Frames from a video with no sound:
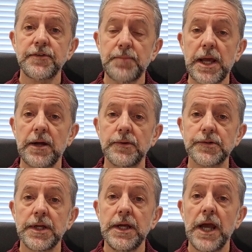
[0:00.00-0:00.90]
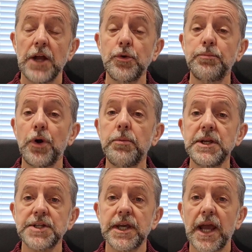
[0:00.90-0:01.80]
of pounds, and you'll probably
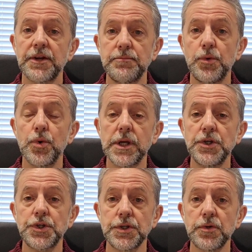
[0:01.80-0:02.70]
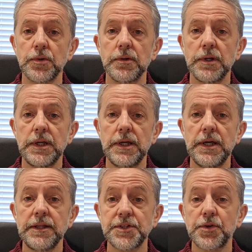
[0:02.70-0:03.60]
take out a mortgage too.
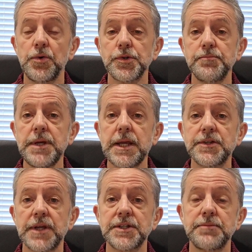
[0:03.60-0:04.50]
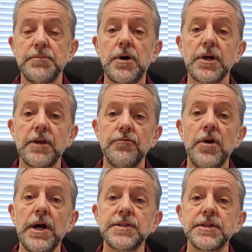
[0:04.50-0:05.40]
This of course means that as the market
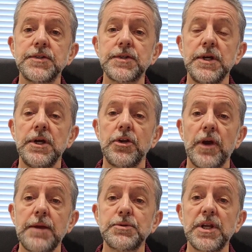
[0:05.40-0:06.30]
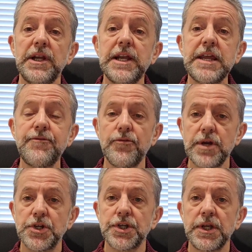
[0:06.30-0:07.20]
rises, you're able to
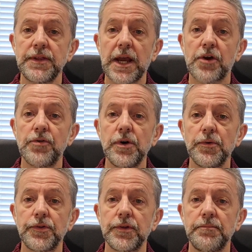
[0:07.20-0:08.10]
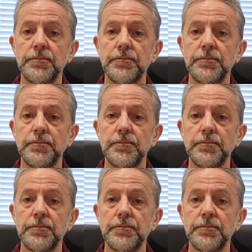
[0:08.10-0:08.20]
leverage that growth.